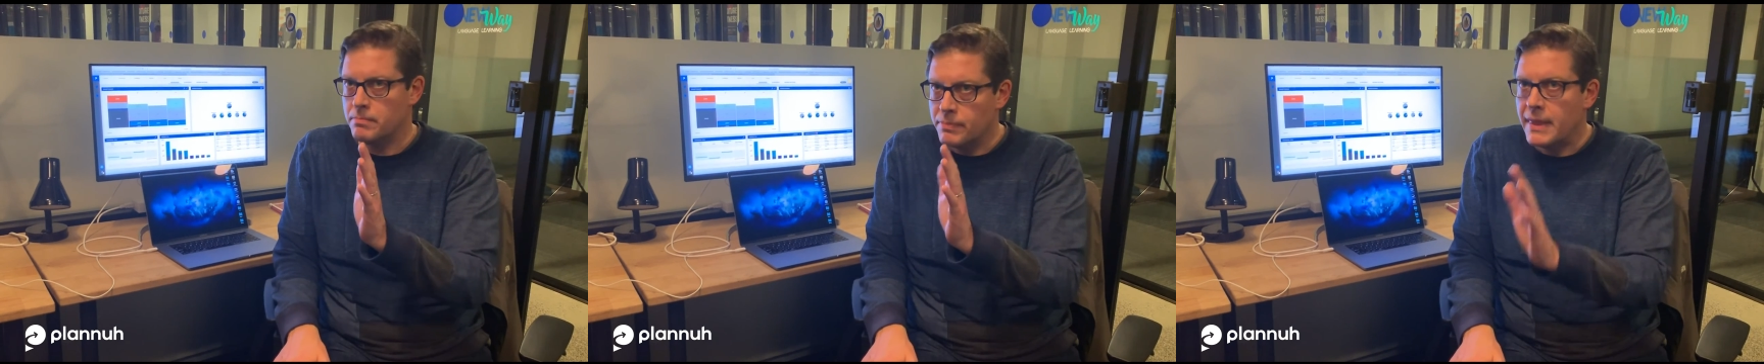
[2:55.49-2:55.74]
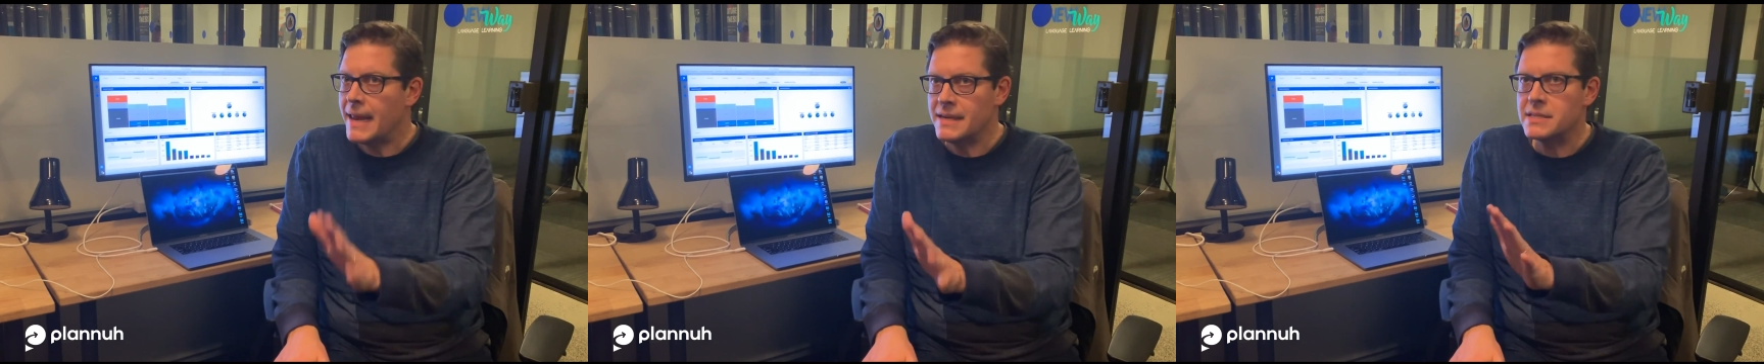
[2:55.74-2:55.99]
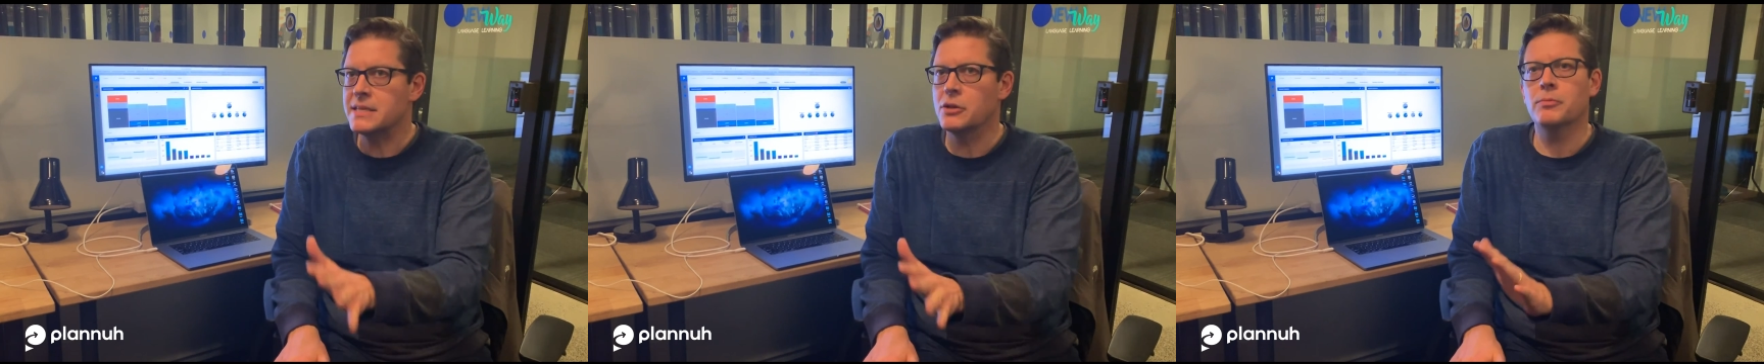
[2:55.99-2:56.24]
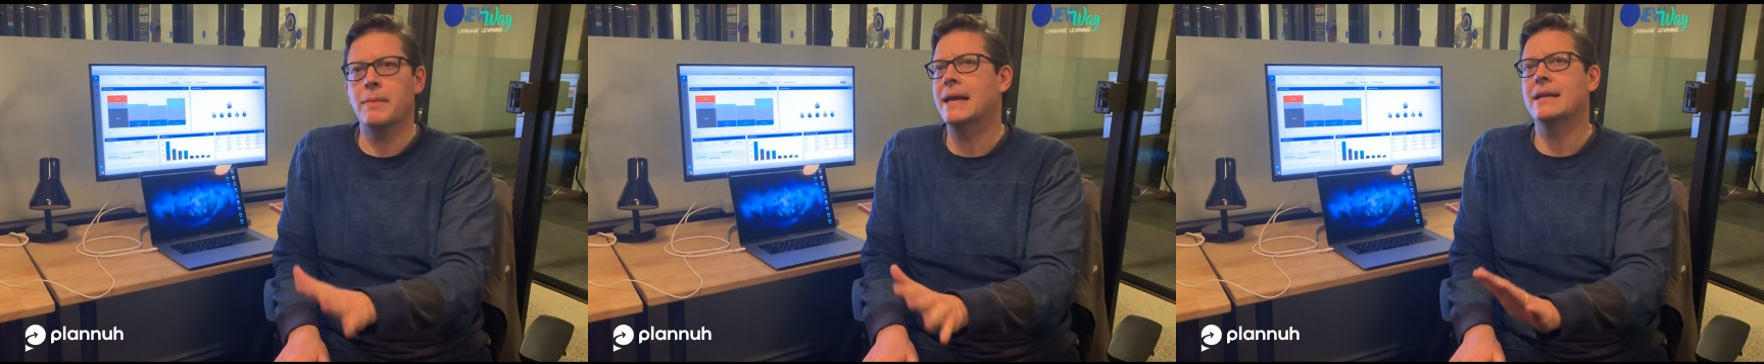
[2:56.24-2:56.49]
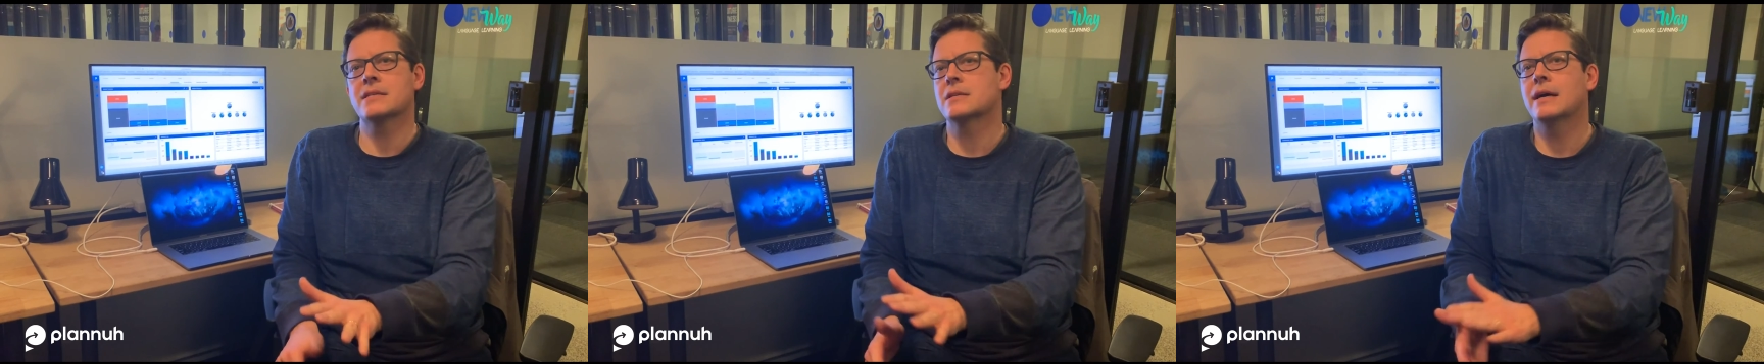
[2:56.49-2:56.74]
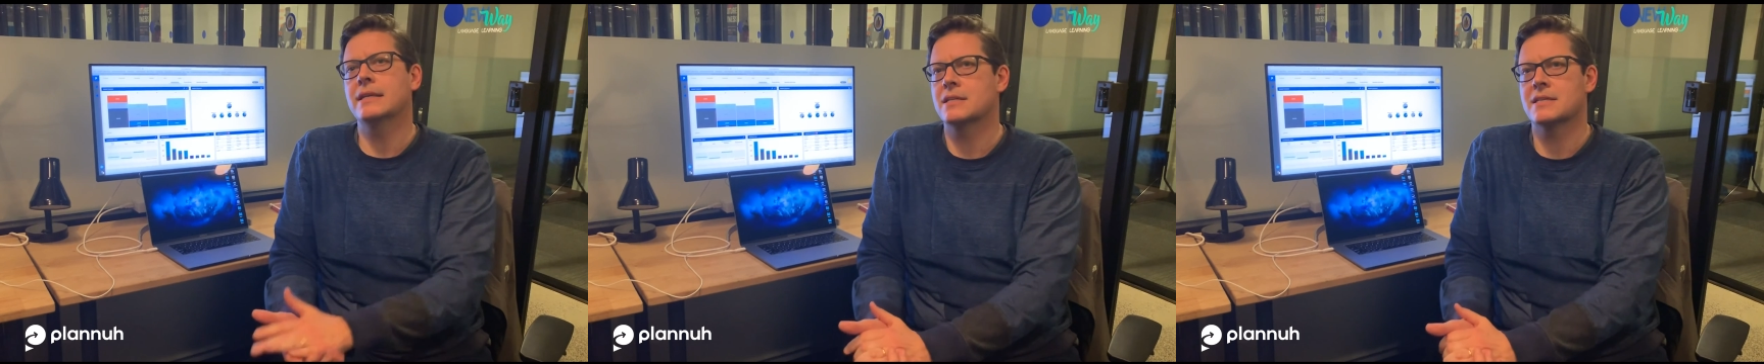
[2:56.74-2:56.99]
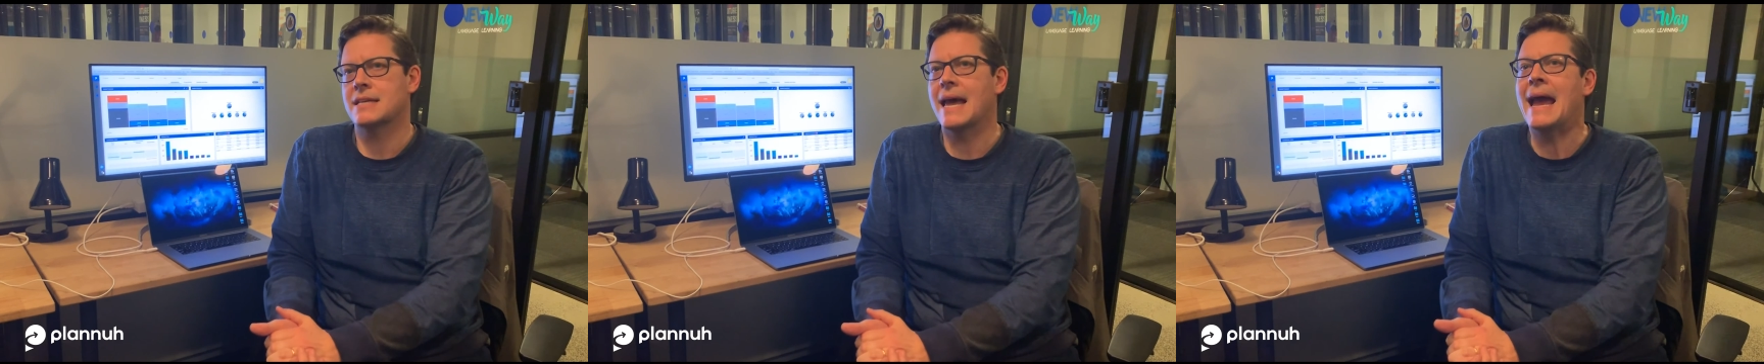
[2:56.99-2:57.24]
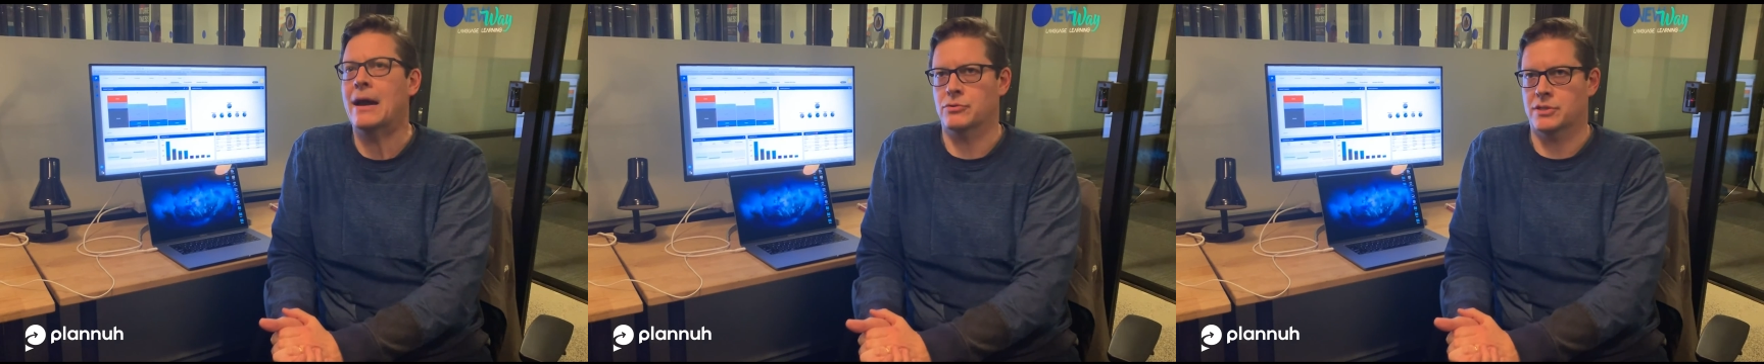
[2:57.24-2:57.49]
They still may decide to
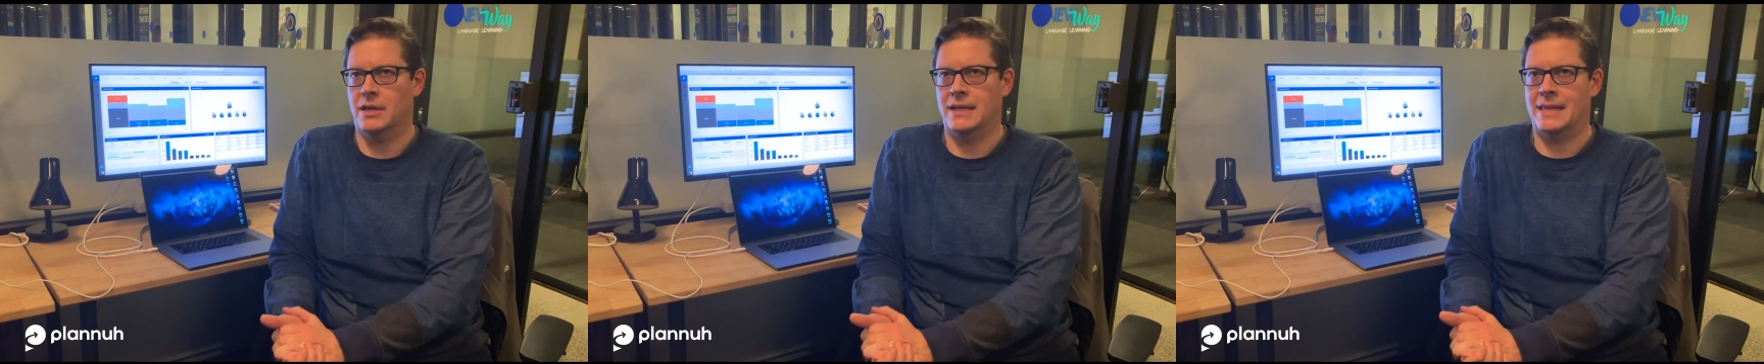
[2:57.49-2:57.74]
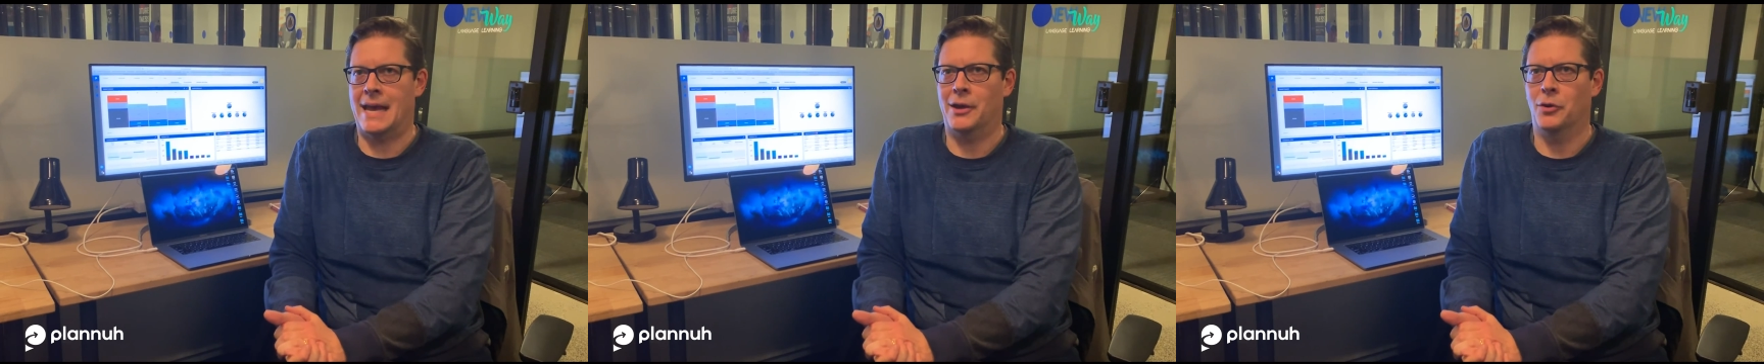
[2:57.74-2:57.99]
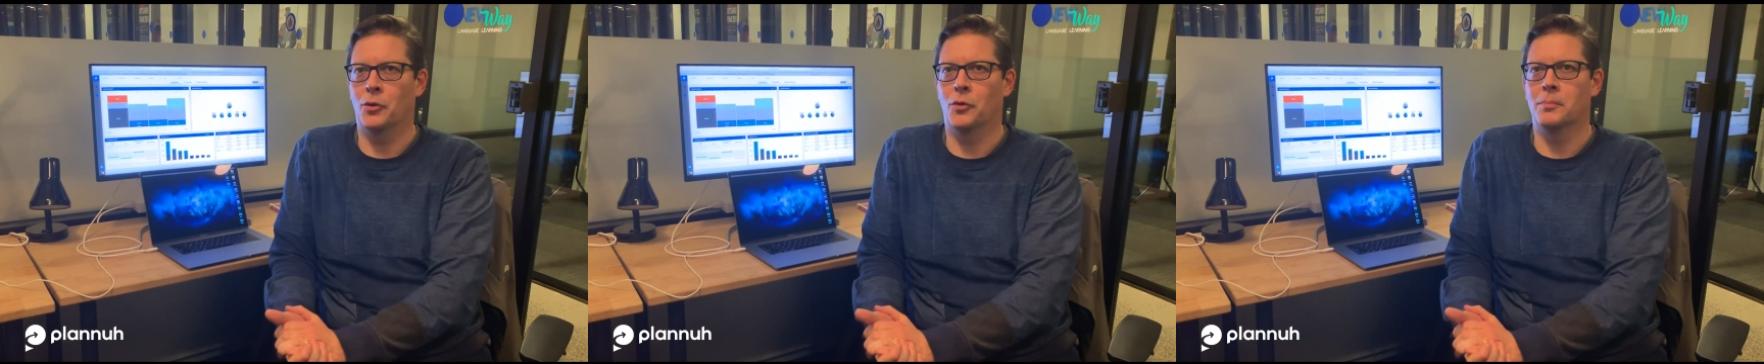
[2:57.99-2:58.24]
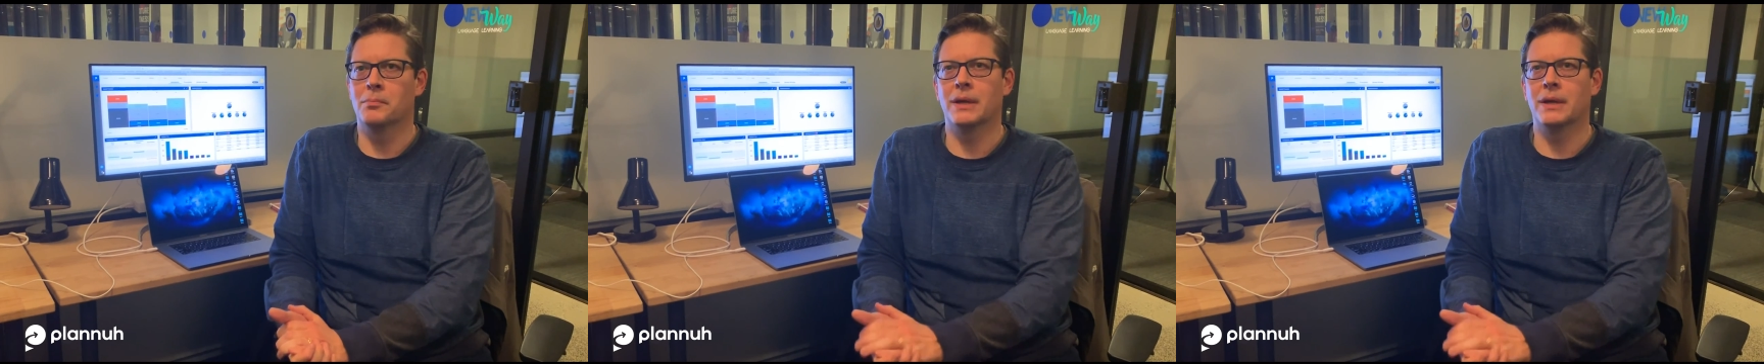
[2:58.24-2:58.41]
stay outside that norm,